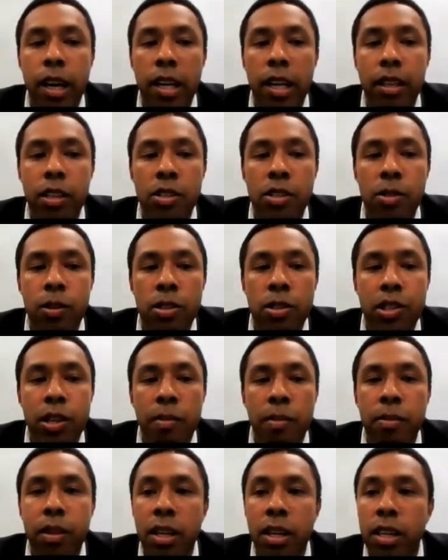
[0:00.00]
It is not
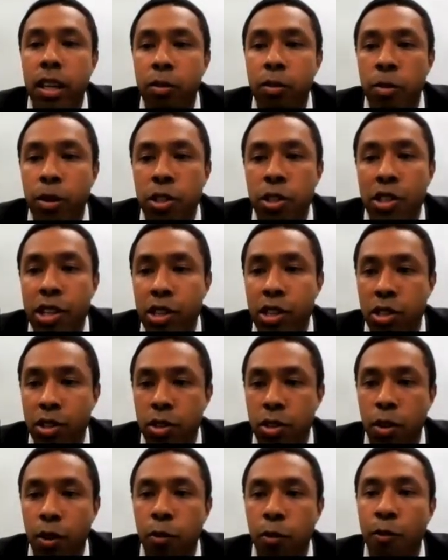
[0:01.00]
something that we
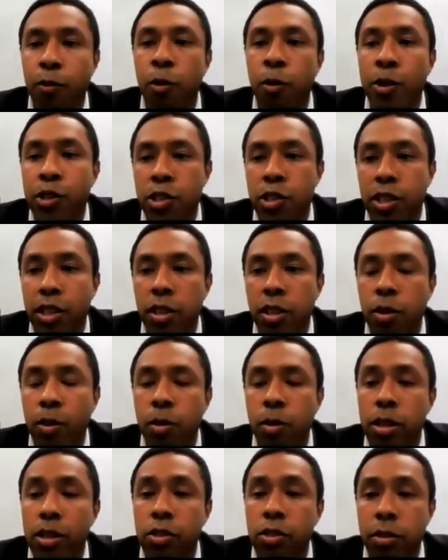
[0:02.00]
just foresee
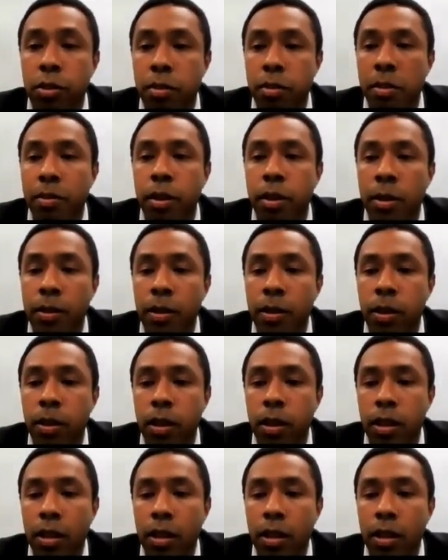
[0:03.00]
or we dream about.